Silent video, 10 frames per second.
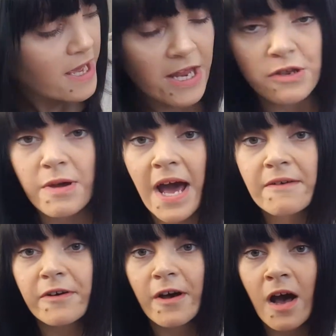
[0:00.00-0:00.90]
and you
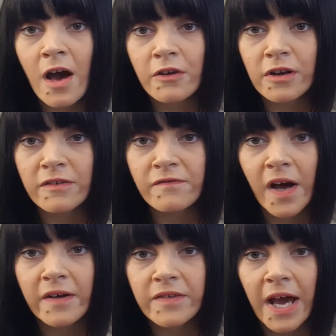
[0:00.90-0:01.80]
have
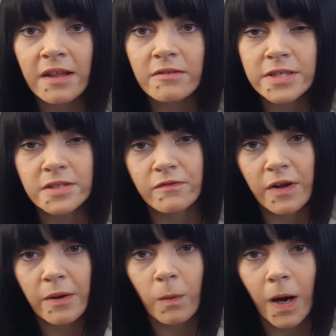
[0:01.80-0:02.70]
105 calories of
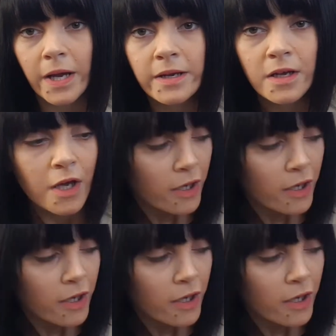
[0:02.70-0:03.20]
red wine,